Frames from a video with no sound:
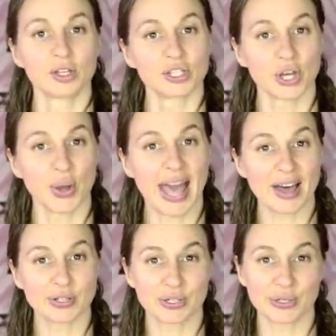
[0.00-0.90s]
So
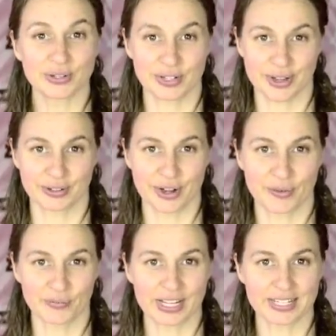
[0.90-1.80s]
how do you turn
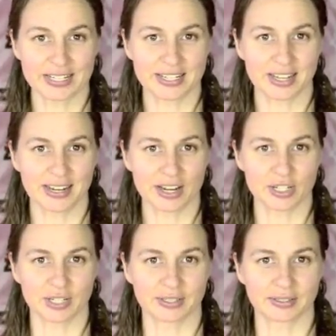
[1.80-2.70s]
conflict into
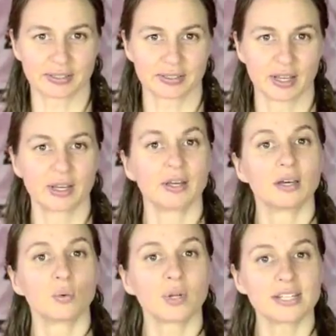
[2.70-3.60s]
connection?
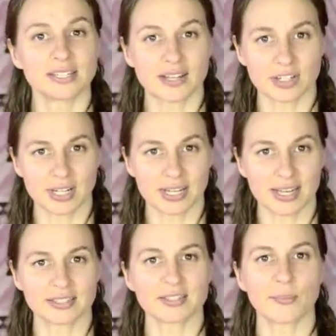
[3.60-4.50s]
Well,
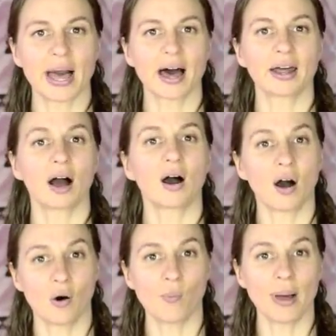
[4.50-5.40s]
essentially it's about a
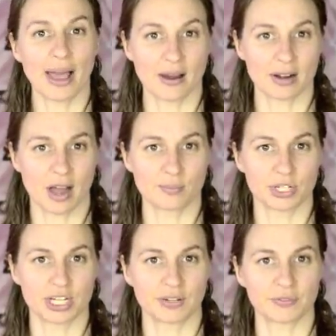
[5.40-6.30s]
whole paradigm
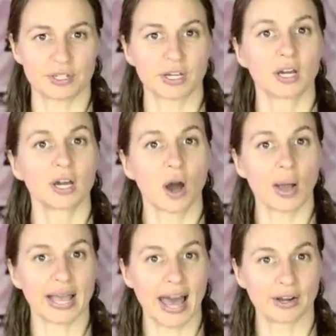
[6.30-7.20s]
shift,
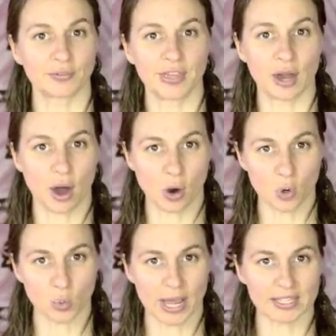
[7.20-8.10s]
going out of the
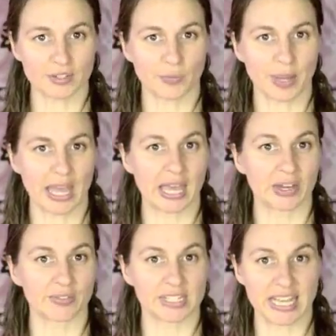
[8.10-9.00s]
old ways of
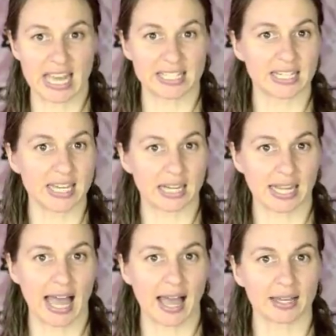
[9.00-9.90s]
being of scarcity and
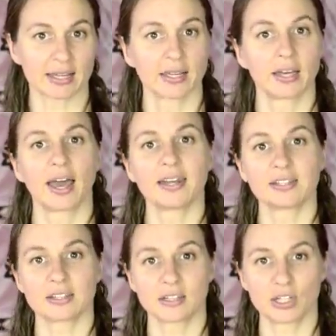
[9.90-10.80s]
lack and
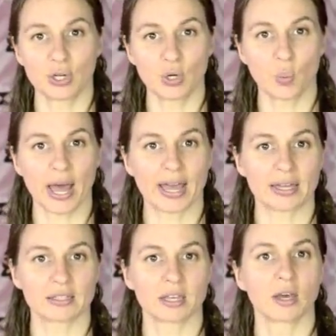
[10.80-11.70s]
into the new
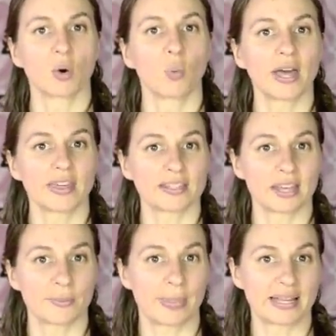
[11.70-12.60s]
ways where
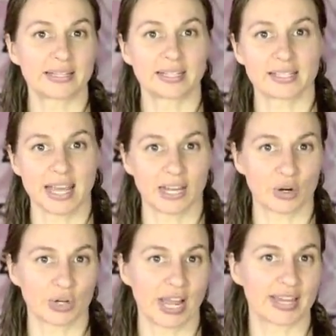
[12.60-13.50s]
there's abundance and
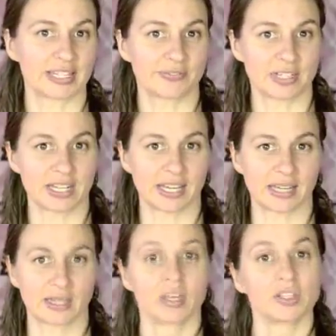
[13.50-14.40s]
creativity.
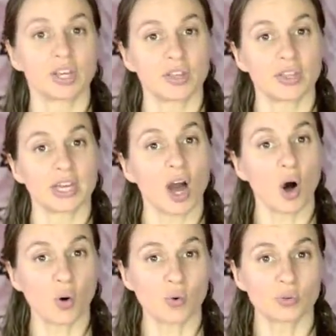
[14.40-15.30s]
So the
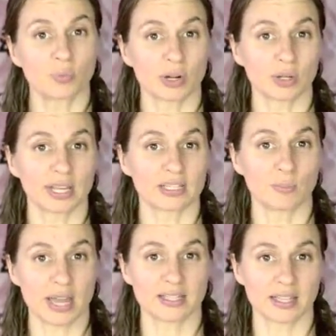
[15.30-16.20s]
old model is
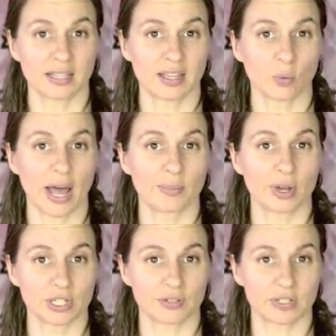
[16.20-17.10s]
basically the way
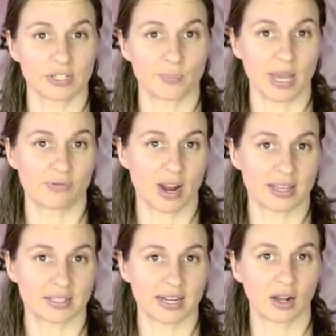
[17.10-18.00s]
most of us have been
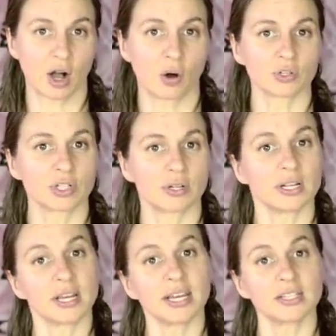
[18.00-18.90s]
raised in our culture,
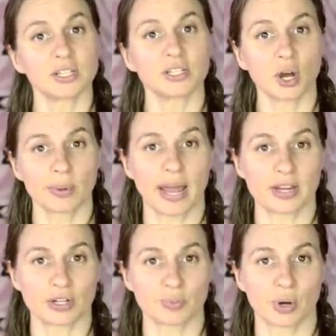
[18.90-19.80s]
and it's a
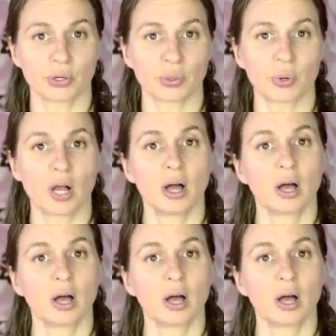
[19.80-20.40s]
domination model